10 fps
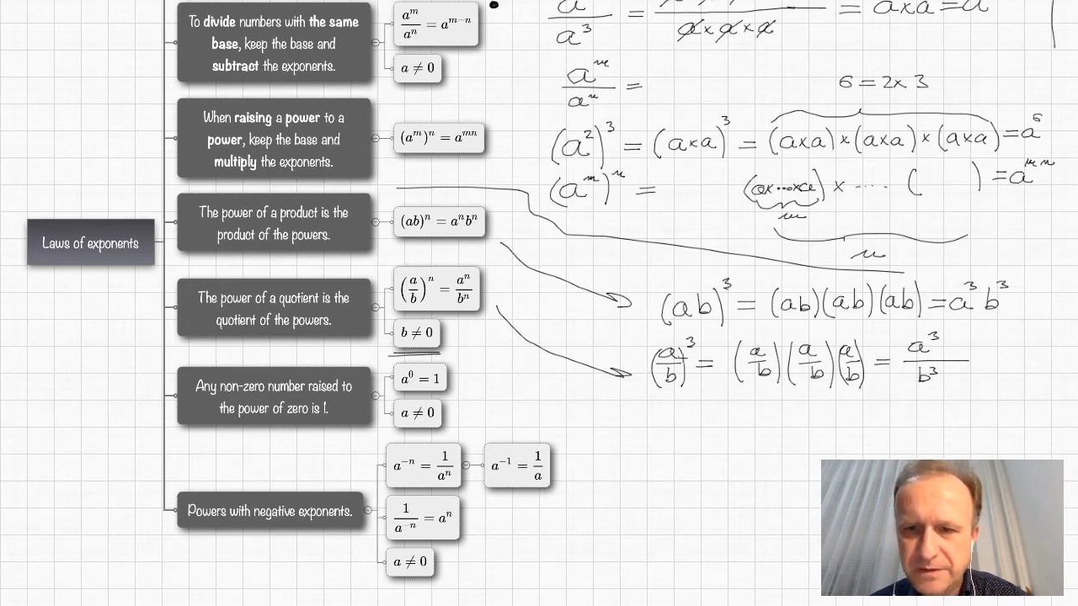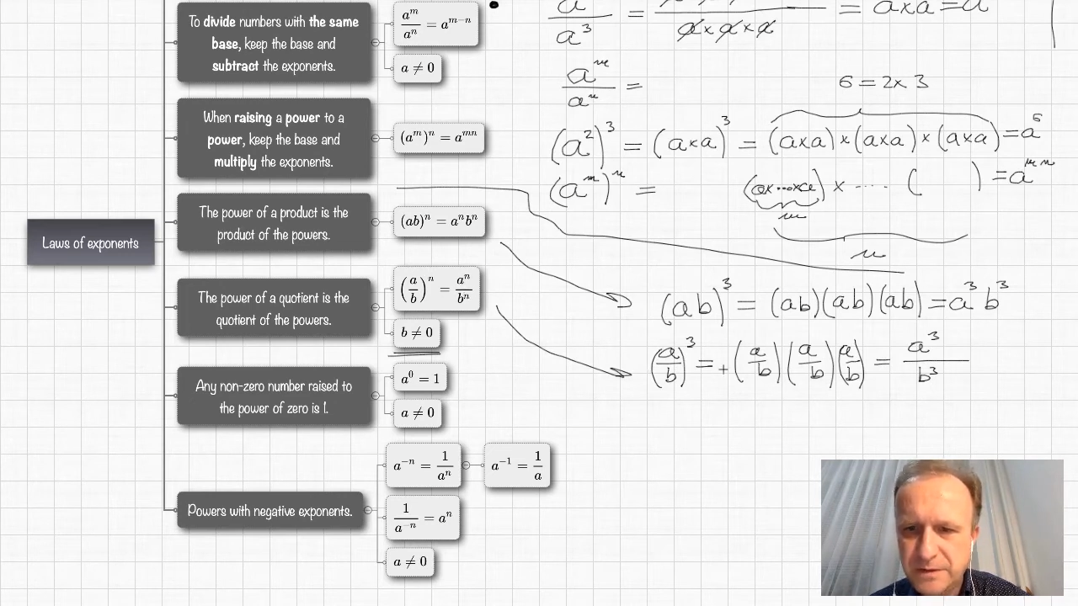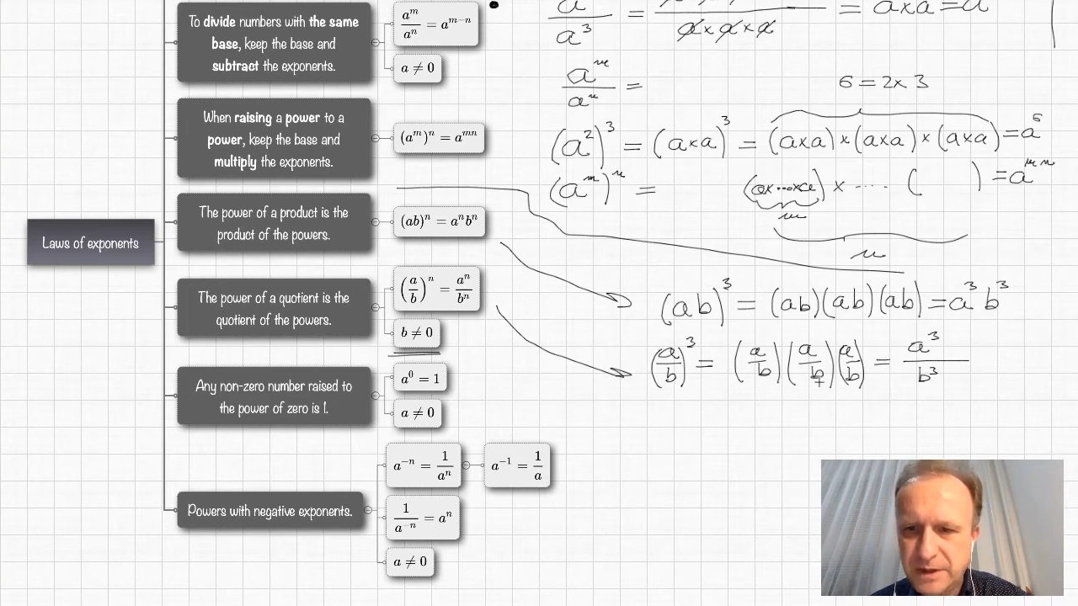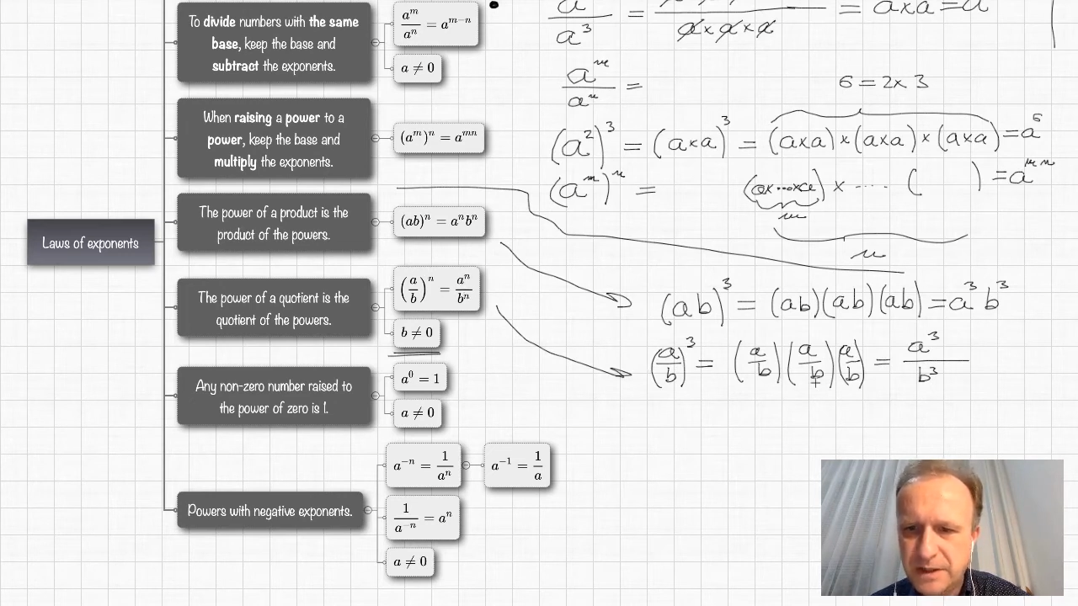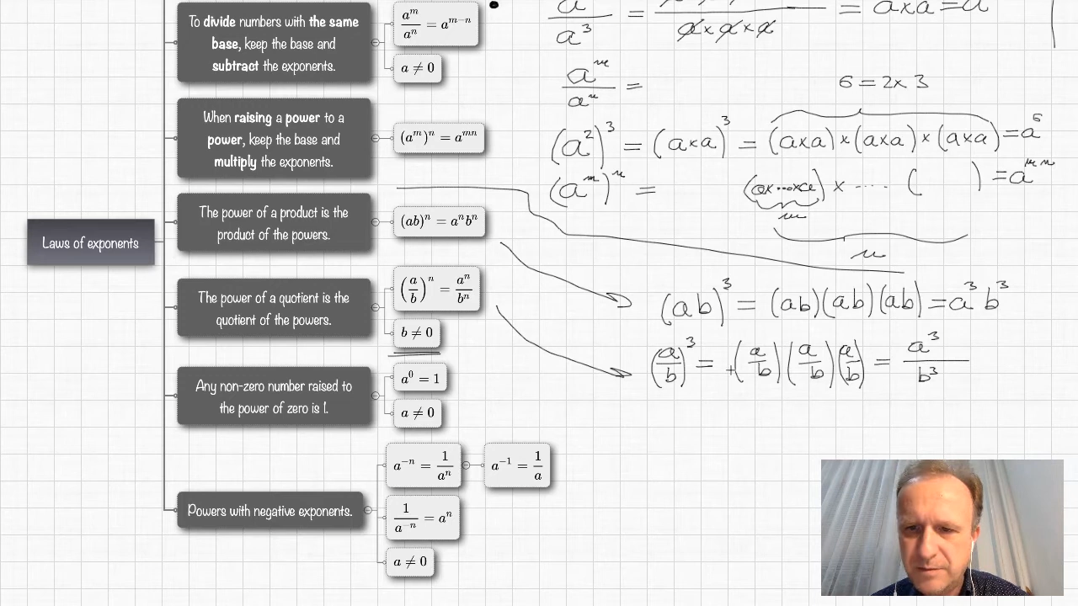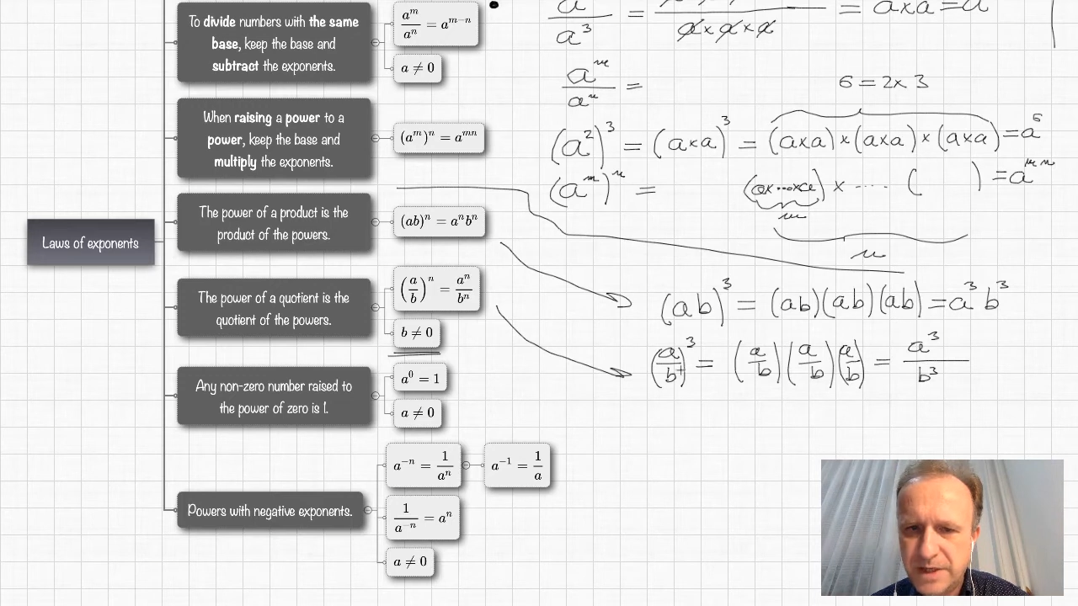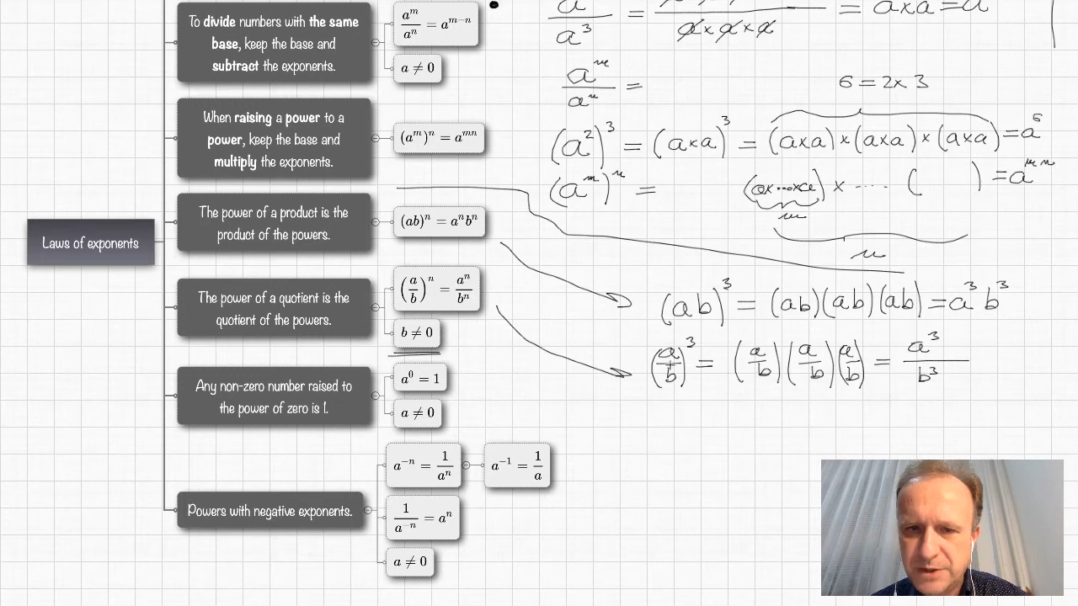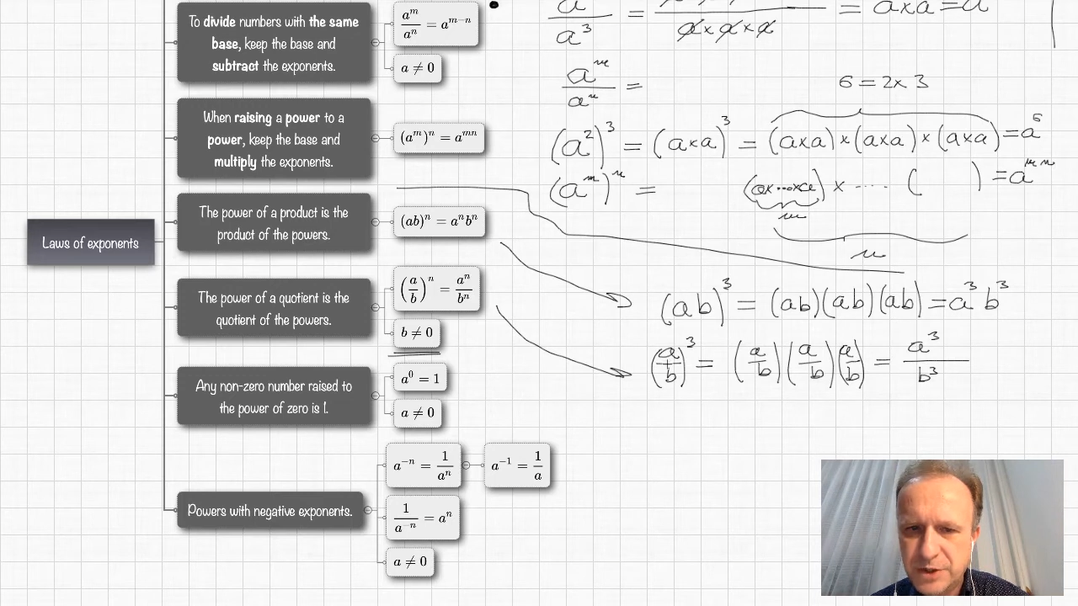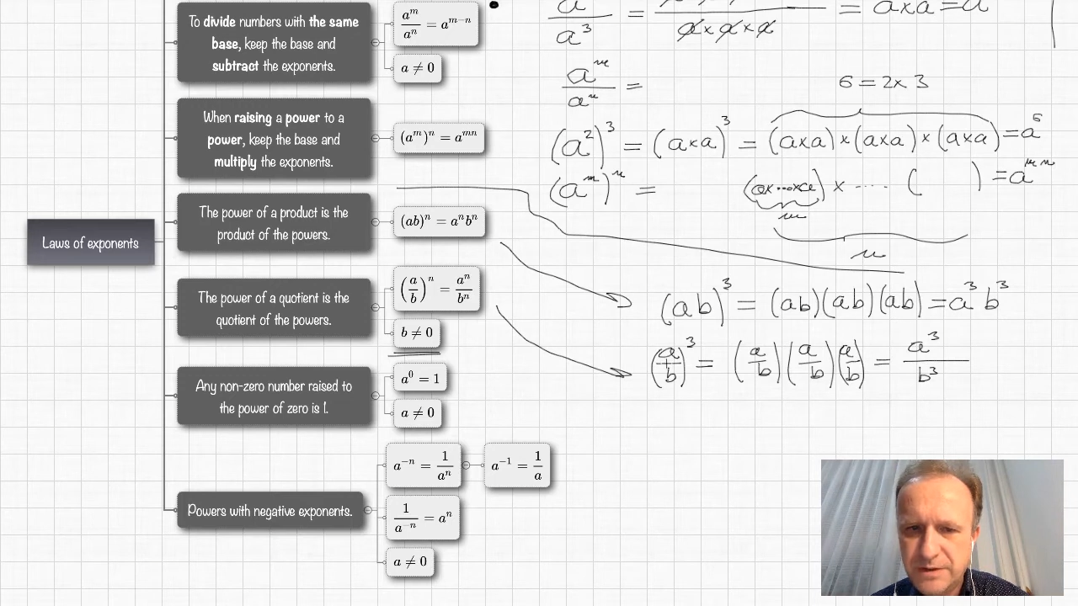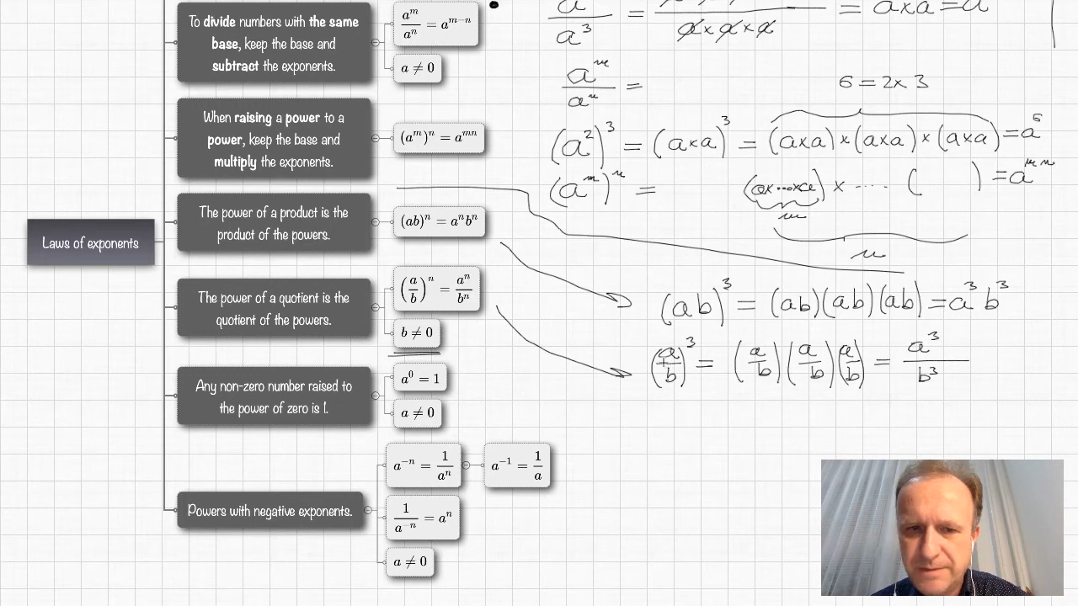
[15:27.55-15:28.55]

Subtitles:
you can imagine.